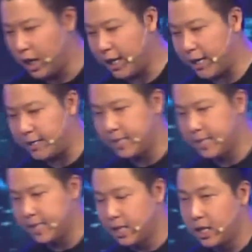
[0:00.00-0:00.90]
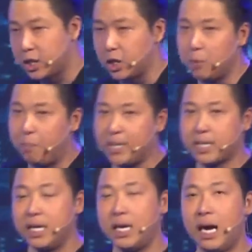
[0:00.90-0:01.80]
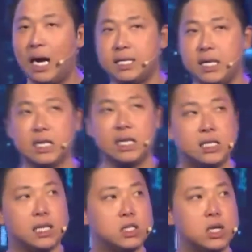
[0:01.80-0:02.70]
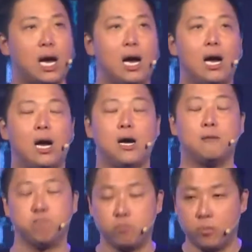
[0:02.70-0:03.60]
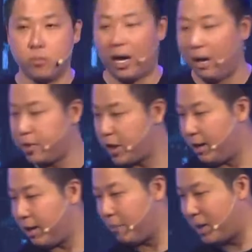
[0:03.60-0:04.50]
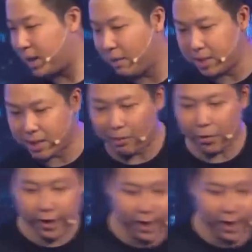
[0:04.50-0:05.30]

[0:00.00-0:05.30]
Okay? So basically, I think this is what I'm sharing. My time is up